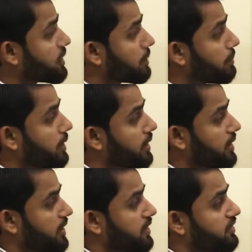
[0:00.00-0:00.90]

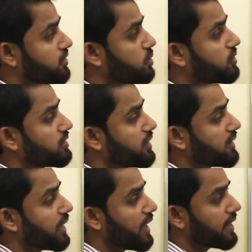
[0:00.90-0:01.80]
number is
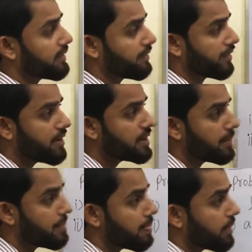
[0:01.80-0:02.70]
chosen at random.